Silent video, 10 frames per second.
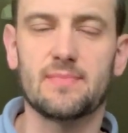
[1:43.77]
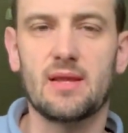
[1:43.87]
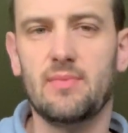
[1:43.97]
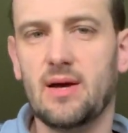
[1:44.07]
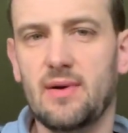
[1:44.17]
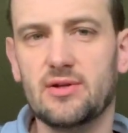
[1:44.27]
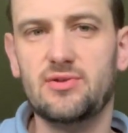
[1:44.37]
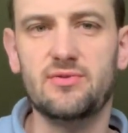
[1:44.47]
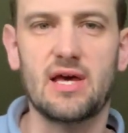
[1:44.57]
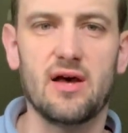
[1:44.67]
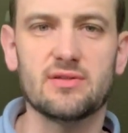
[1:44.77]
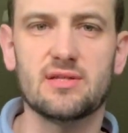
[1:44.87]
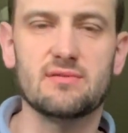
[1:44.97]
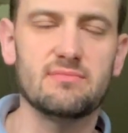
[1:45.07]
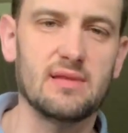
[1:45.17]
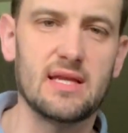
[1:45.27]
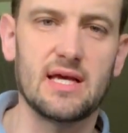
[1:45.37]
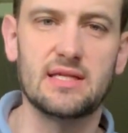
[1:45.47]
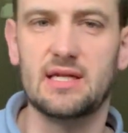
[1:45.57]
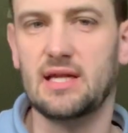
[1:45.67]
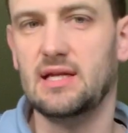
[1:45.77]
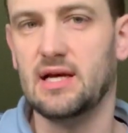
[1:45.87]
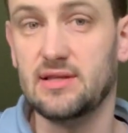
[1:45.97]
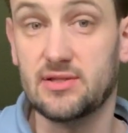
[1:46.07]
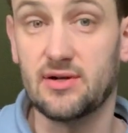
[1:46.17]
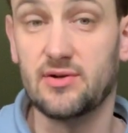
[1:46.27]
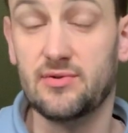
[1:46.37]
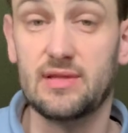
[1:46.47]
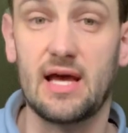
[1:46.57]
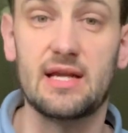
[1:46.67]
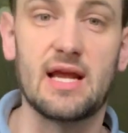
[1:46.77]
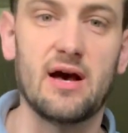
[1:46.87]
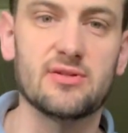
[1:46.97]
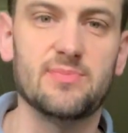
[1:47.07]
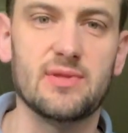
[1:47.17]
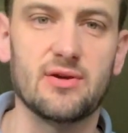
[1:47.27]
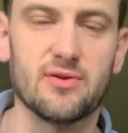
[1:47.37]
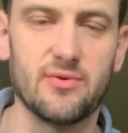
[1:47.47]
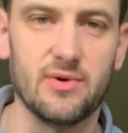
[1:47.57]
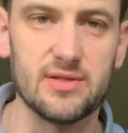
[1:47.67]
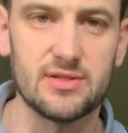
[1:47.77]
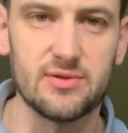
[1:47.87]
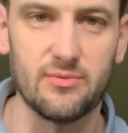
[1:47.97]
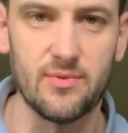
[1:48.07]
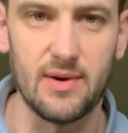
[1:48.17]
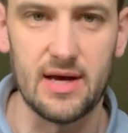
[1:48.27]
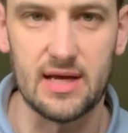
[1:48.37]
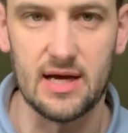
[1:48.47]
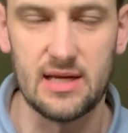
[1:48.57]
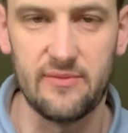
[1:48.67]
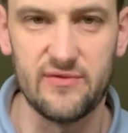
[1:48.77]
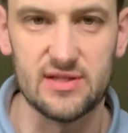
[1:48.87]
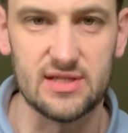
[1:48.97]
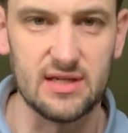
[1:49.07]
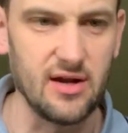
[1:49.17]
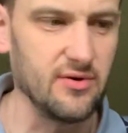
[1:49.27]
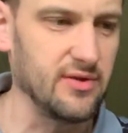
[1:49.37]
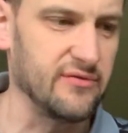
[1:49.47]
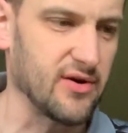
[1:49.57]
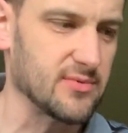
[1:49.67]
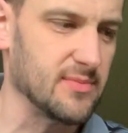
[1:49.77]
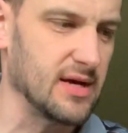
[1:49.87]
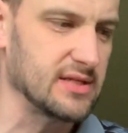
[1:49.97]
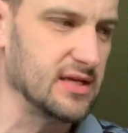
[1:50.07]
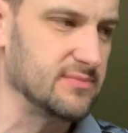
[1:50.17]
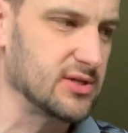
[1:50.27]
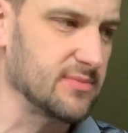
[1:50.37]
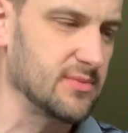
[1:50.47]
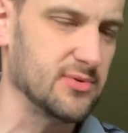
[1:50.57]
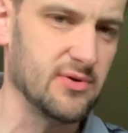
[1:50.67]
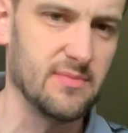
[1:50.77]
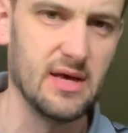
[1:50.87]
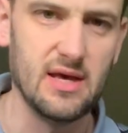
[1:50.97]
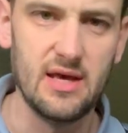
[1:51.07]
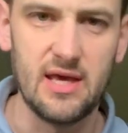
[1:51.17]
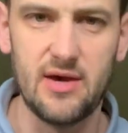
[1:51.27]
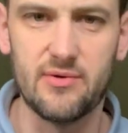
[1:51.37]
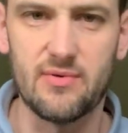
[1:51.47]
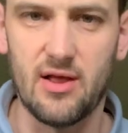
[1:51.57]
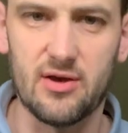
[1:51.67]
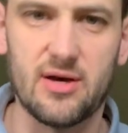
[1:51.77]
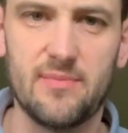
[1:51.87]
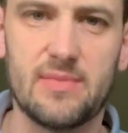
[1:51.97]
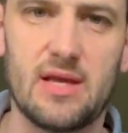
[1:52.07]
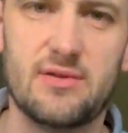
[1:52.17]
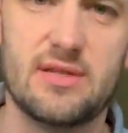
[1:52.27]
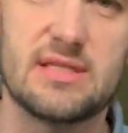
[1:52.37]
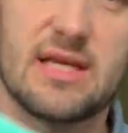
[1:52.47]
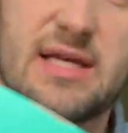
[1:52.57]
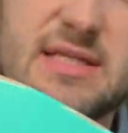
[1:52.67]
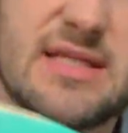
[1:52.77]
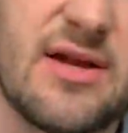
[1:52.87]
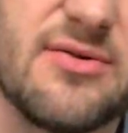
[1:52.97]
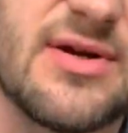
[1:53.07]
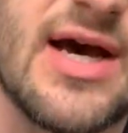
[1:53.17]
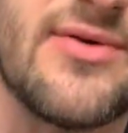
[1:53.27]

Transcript: By about 2000, late 1999, they started doing that in-house, but the early ones were by a guy named Vince Cunetto. They farmed them out to him, shipped them to him. He would relic them and do this nice, subtle kind of